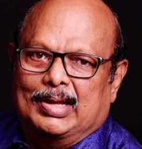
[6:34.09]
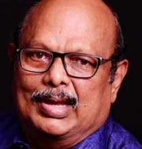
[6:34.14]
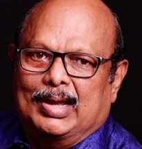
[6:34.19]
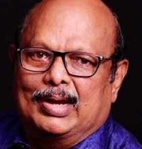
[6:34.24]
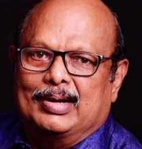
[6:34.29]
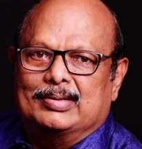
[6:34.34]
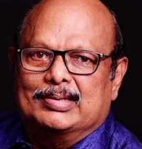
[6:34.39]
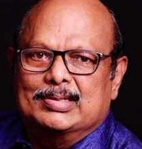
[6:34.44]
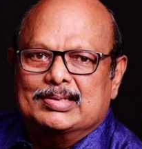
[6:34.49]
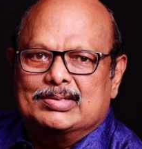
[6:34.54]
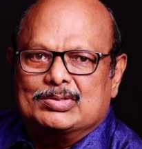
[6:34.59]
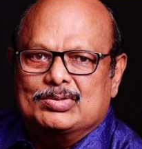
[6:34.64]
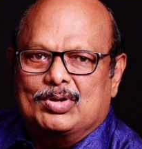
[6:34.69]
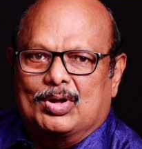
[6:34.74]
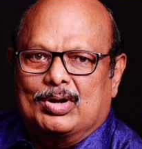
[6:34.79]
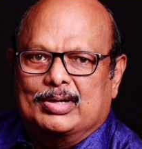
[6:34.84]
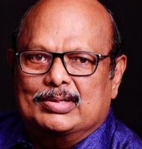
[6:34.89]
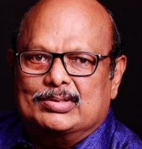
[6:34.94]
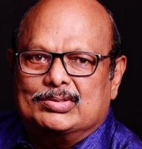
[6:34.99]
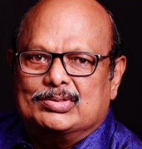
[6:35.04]
And this
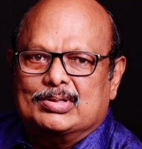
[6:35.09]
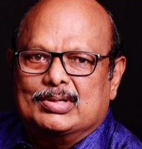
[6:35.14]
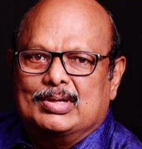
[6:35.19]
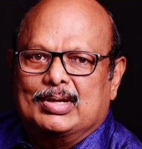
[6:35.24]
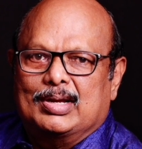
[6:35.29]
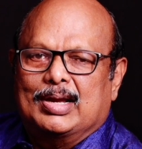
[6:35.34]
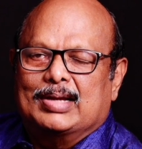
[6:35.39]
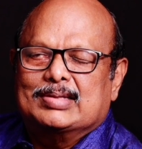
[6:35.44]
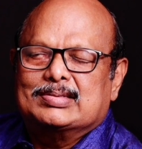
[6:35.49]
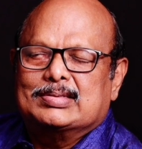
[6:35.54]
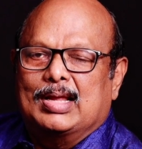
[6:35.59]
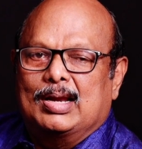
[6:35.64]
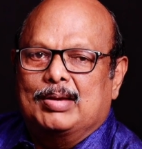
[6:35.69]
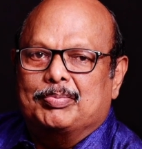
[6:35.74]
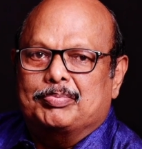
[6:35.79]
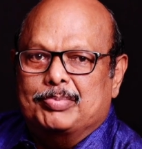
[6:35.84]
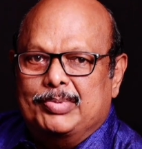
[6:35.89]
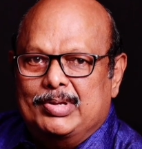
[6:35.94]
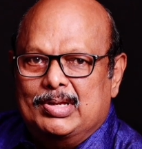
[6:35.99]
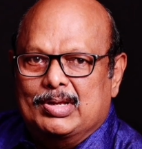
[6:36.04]
knowledge has
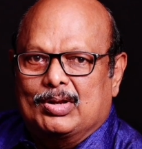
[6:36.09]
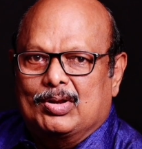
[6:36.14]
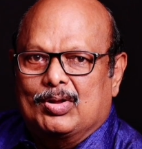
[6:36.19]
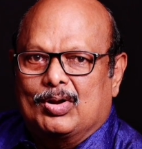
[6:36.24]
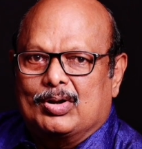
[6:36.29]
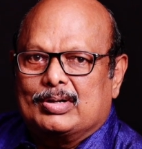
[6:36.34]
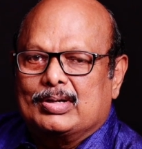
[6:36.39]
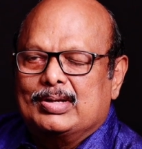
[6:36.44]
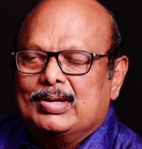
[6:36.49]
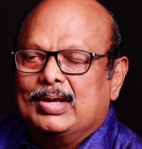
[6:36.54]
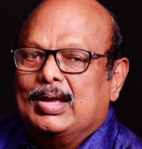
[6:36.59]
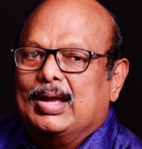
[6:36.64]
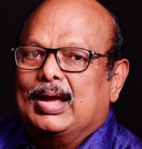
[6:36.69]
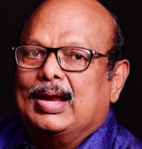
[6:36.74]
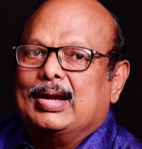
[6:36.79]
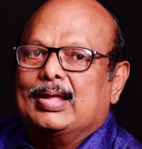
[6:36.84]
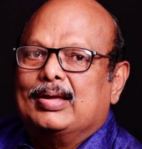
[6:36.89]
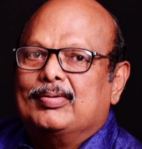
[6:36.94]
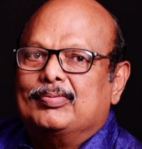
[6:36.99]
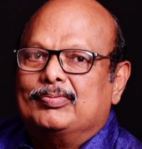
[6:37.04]
helped me a lot,
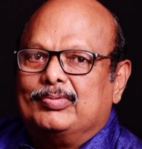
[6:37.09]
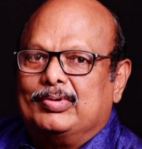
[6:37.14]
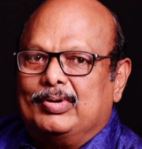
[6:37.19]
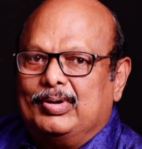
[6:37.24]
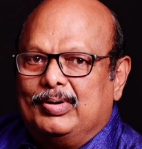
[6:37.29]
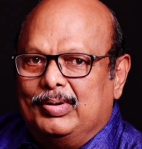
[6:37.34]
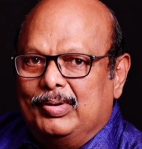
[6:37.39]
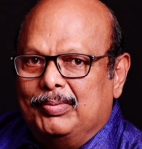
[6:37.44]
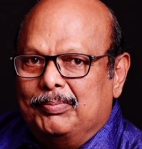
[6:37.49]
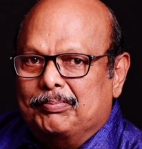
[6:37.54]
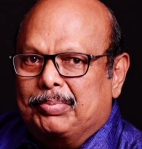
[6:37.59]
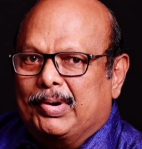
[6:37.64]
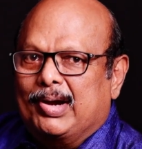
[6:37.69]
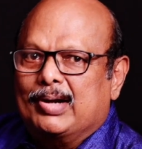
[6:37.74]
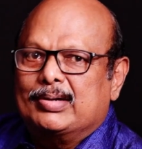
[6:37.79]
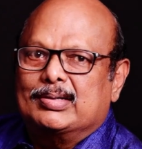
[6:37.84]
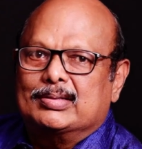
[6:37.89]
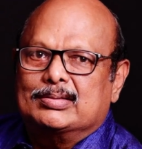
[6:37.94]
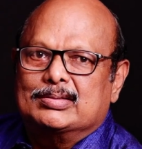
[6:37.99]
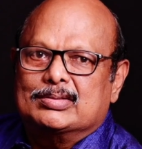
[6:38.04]
and I've
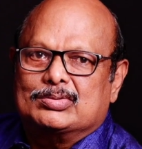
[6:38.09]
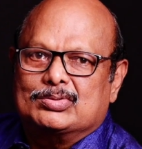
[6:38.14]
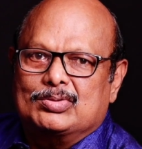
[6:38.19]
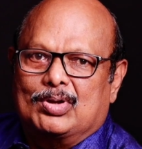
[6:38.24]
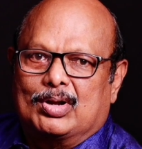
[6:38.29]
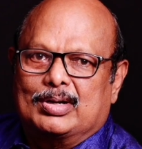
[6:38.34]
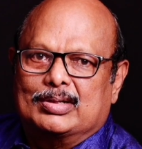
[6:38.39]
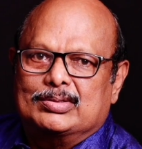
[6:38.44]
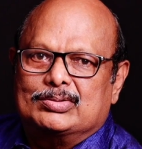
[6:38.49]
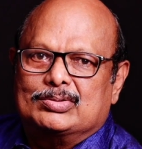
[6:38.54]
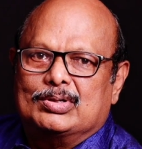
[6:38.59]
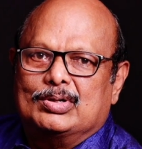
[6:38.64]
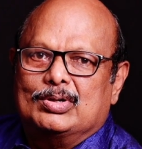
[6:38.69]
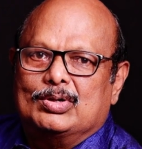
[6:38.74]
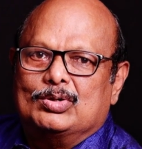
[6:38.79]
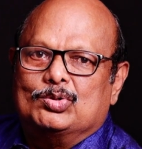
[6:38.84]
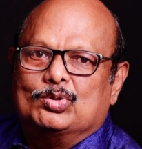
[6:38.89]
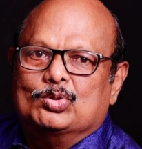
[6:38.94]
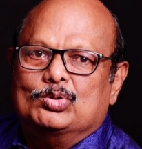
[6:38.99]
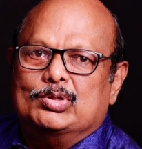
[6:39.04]
imparted this knowledge
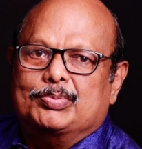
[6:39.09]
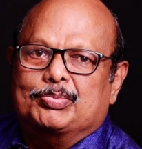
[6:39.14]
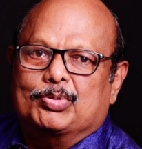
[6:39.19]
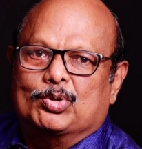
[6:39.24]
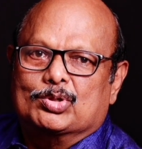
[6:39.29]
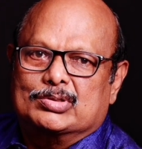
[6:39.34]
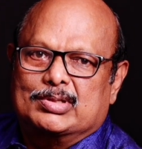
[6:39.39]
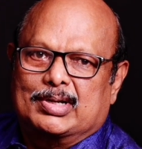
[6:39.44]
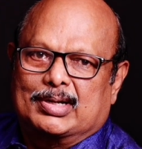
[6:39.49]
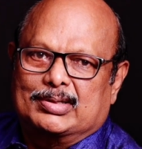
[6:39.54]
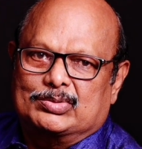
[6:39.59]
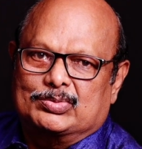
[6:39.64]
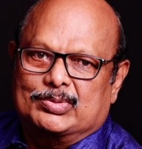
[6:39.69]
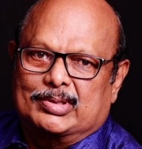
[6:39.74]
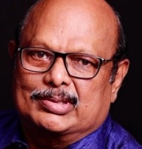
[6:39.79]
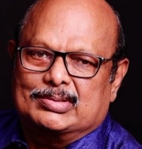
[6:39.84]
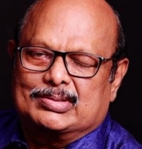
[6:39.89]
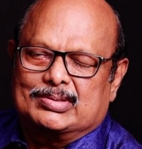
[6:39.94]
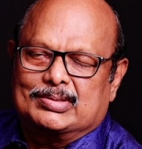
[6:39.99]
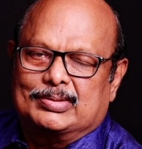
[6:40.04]
to the
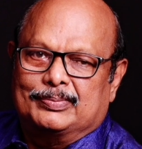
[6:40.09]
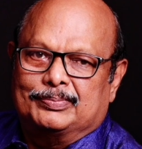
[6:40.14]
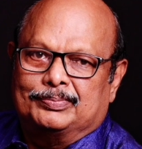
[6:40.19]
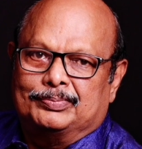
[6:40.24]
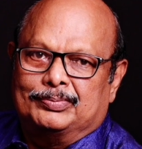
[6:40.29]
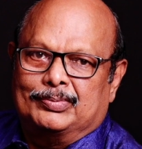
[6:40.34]
postgraduates.